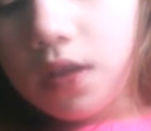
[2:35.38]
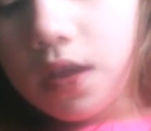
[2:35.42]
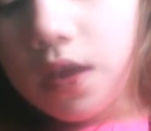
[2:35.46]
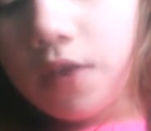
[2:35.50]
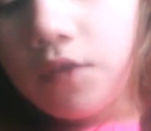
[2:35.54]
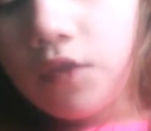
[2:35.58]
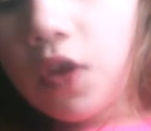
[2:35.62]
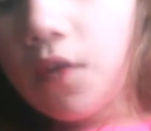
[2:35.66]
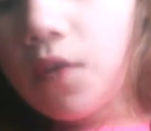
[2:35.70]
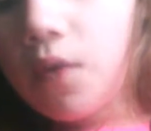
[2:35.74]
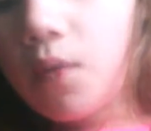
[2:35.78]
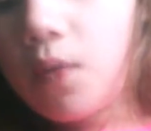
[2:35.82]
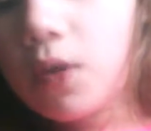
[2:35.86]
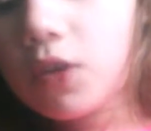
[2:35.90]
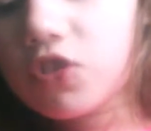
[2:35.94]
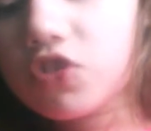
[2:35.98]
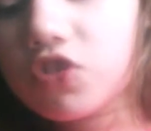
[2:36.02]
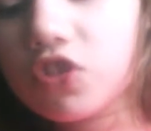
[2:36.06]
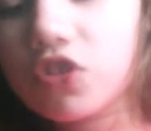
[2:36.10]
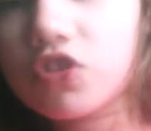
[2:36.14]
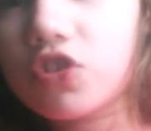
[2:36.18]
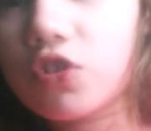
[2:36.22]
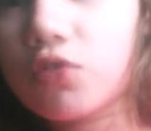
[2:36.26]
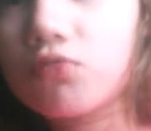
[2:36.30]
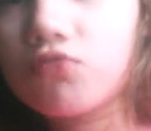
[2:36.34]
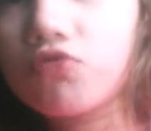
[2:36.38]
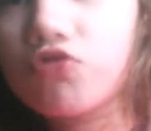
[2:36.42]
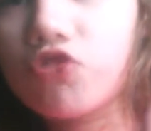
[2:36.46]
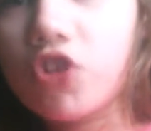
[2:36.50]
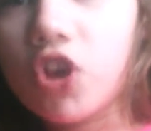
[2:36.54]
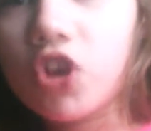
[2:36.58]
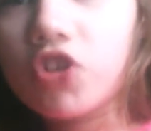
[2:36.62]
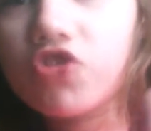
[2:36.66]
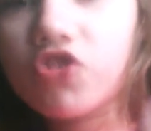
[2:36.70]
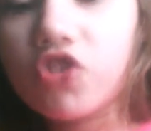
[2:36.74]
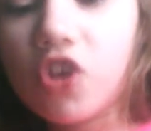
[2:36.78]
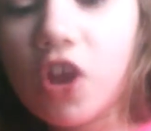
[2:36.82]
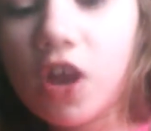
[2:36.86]
If you ever watched the Don't
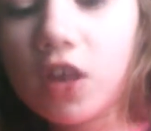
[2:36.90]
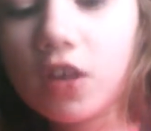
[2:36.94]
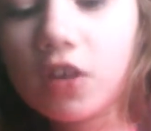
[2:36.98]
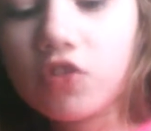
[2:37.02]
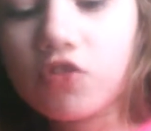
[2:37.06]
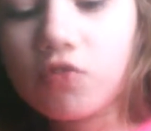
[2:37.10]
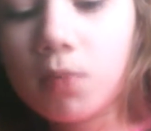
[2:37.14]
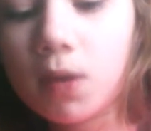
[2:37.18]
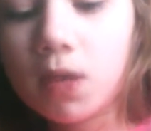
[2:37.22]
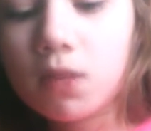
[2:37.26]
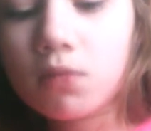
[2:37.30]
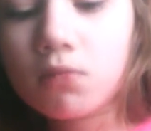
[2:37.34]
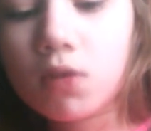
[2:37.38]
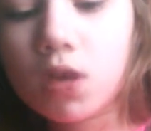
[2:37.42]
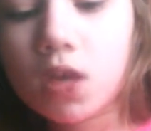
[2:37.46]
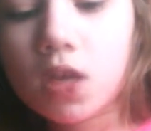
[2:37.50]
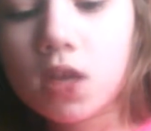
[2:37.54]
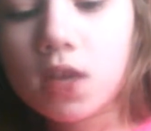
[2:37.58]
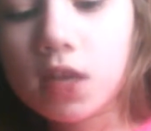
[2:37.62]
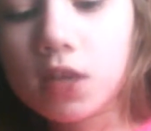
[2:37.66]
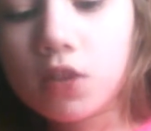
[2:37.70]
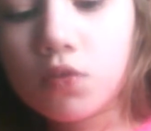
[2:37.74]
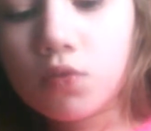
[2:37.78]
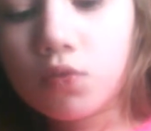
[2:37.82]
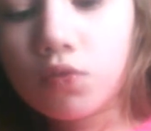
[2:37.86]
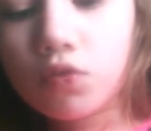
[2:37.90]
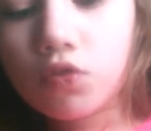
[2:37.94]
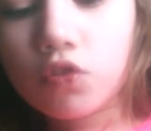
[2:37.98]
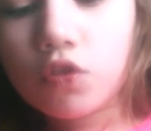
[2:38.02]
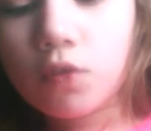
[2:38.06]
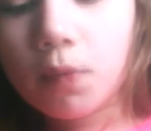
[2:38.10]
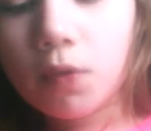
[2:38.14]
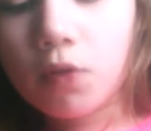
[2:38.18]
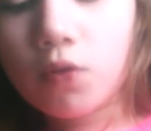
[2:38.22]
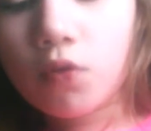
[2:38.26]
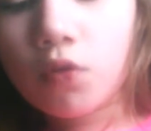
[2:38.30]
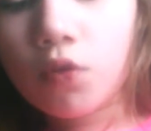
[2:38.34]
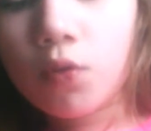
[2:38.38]
Judge Challenge, by the way, it's
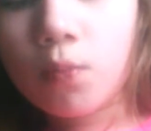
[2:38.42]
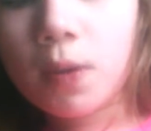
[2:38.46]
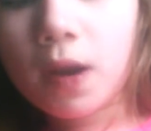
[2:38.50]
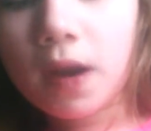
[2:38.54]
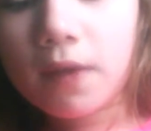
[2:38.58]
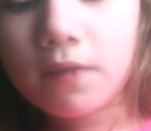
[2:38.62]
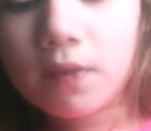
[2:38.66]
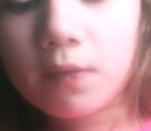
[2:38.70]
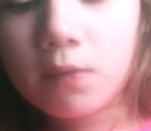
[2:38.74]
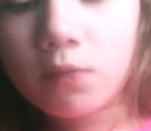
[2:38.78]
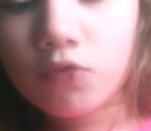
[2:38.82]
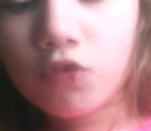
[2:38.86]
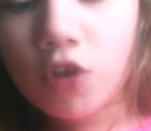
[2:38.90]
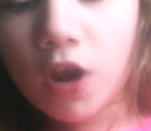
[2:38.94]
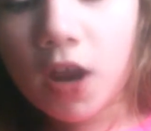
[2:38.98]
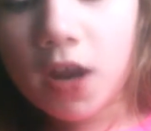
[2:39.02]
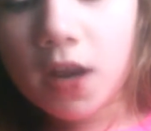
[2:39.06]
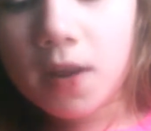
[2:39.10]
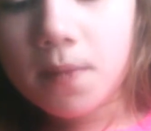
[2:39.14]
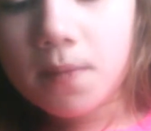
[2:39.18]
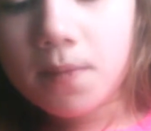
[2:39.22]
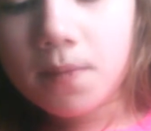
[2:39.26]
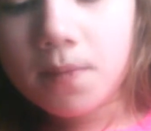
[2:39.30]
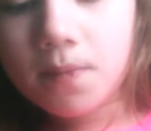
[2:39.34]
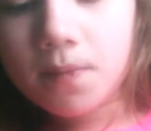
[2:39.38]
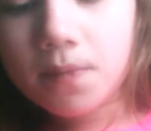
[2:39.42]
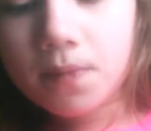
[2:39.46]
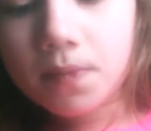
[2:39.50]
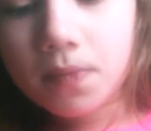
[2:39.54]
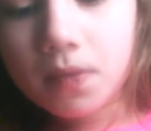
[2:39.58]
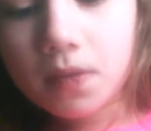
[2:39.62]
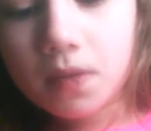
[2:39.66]
super cool, but I've never tried it.